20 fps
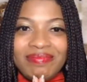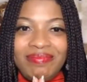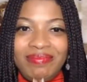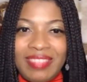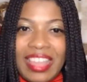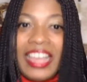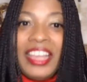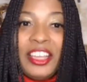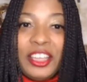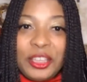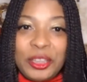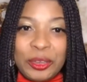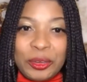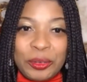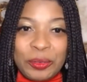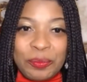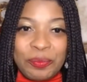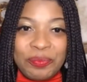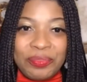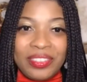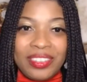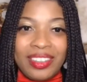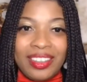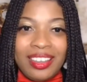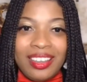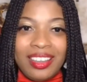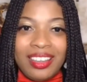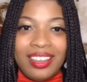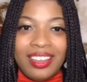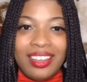Thank you
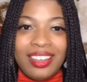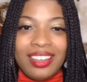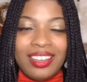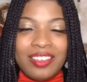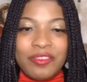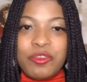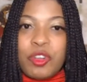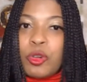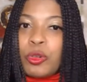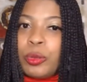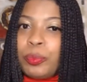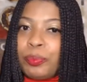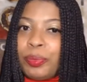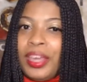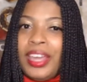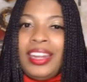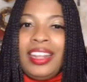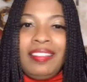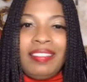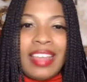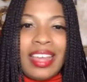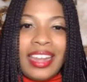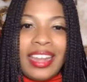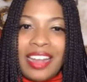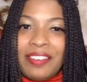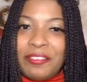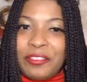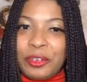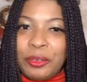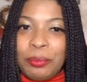for repeating that
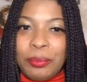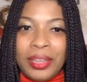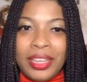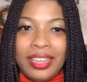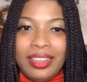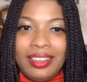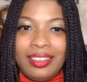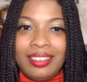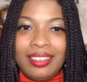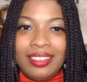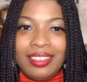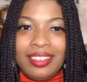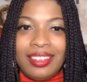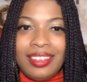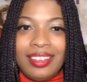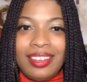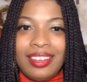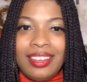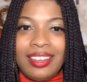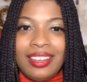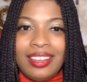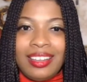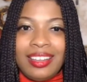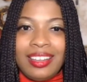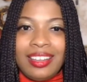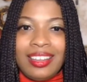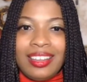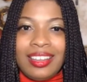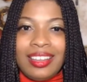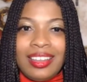after me
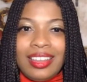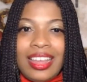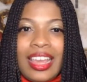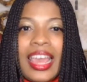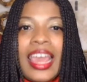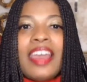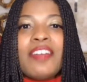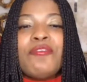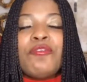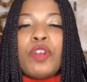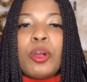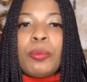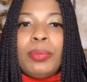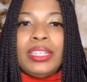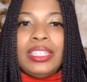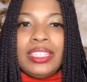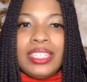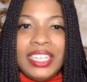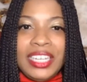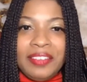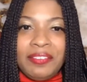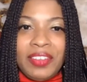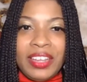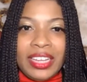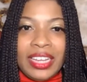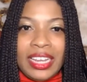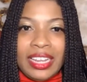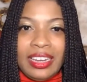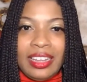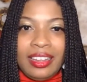and for
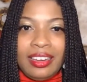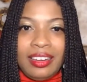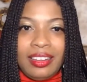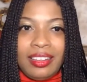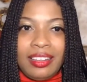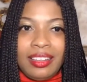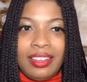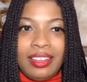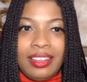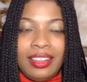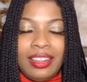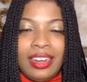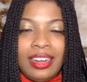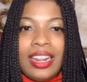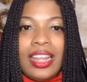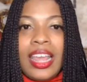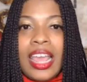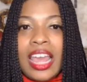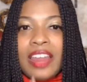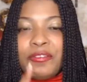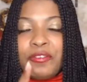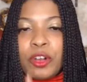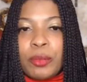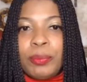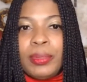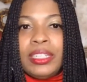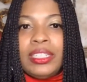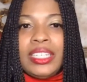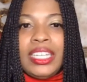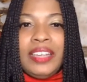believing in it and for
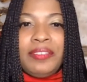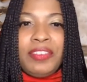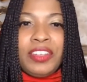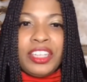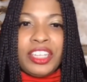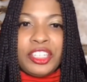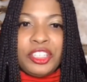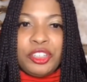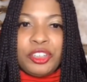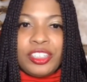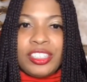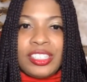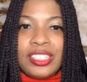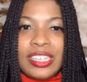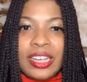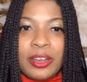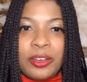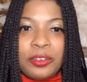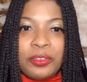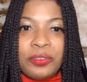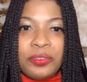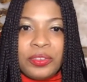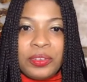believing in yourself.